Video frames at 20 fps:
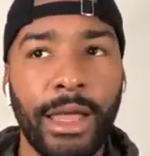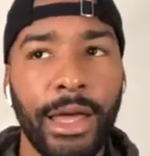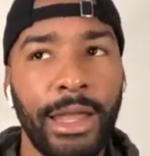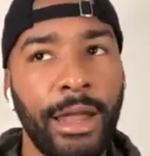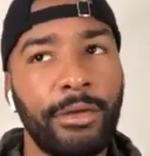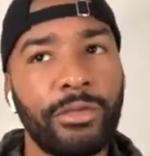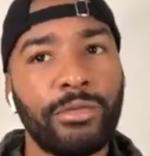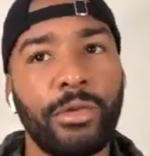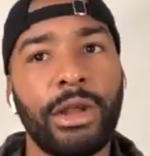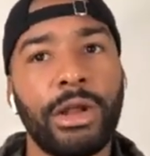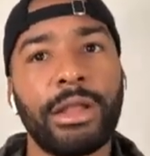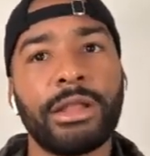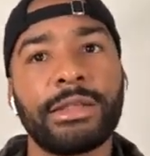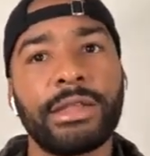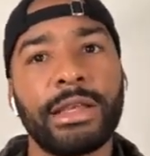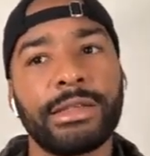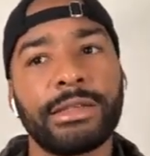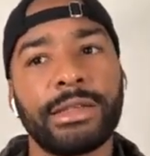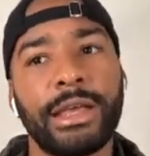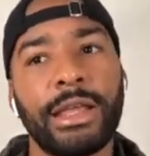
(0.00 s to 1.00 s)
And that was one of the
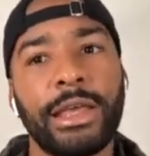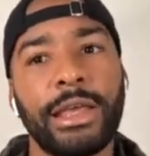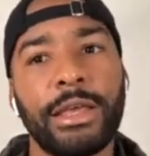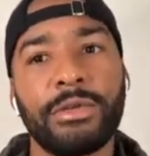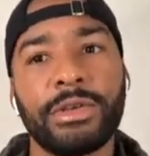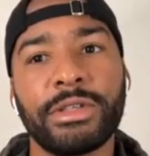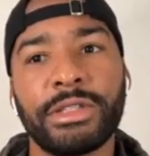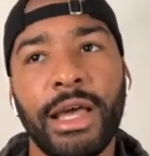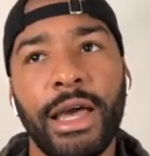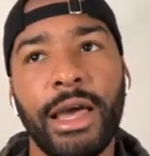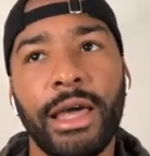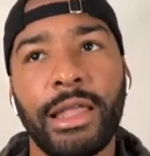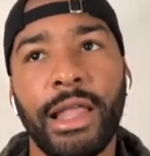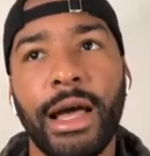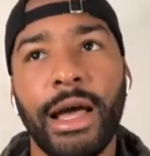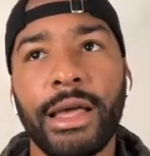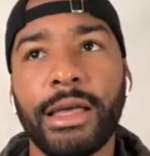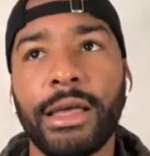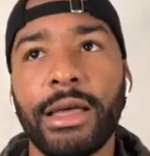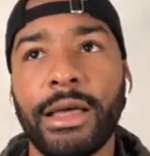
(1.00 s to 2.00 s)
things that he was saying,
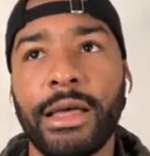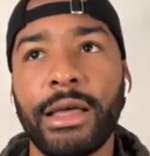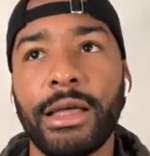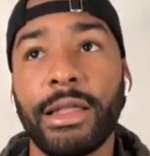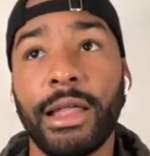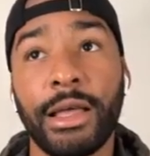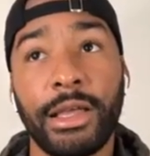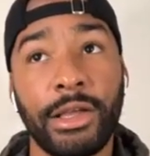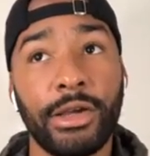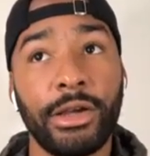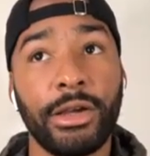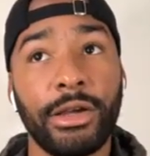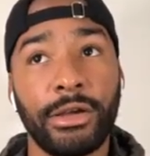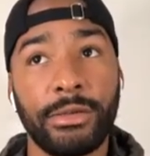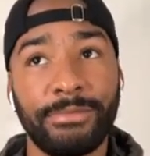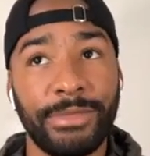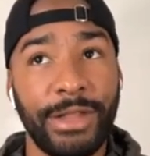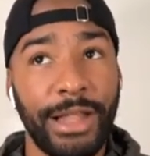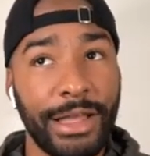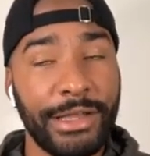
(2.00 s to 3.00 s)
like
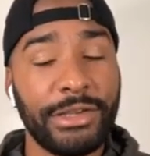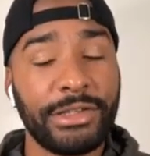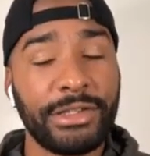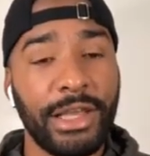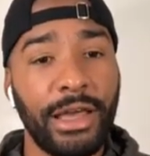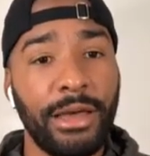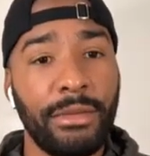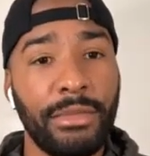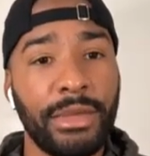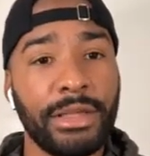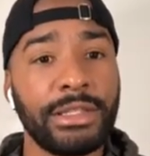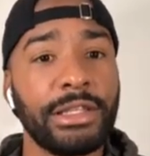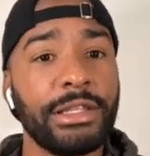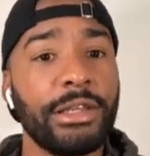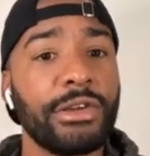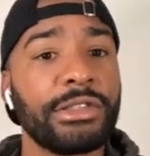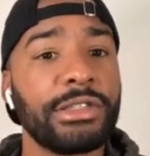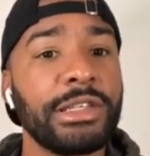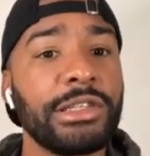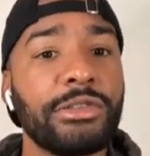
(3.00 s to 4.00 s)
you're saying, Missy,
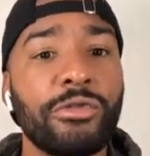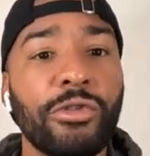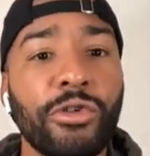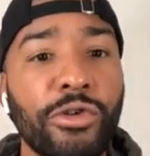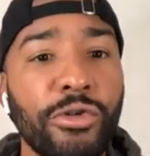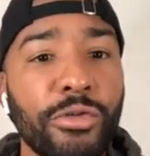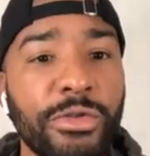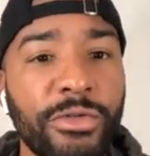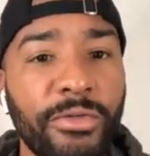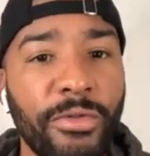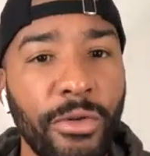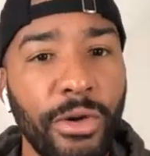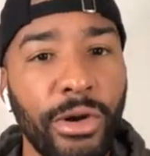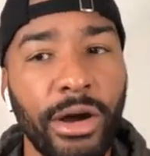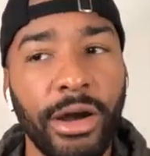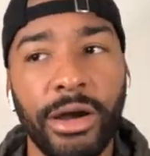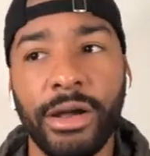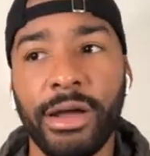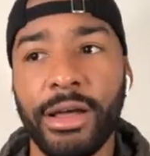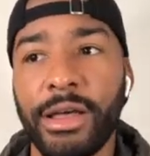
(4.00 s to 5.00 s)
there's these groups
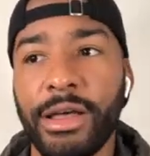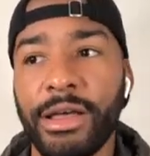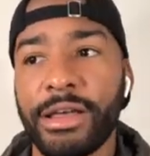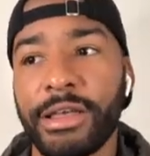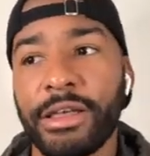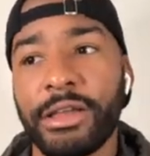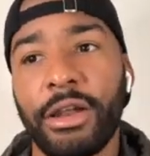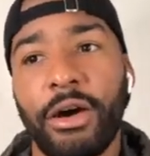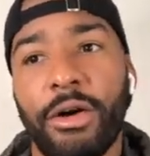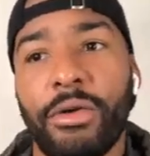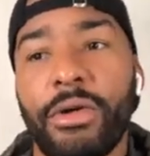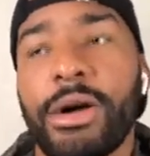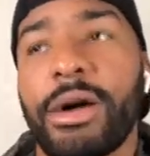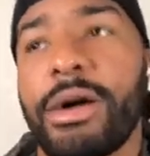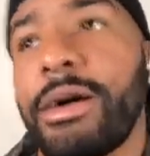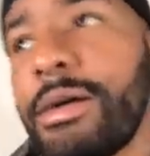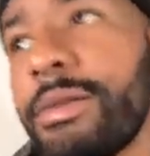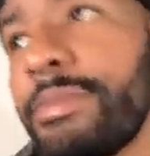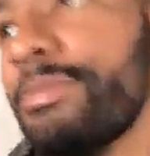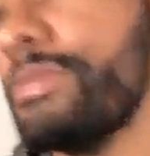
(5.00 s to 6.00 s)
for, you
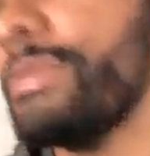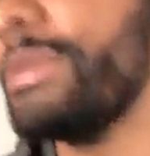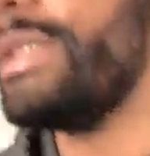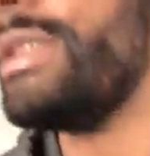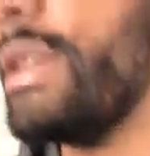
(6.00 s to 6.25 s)
know,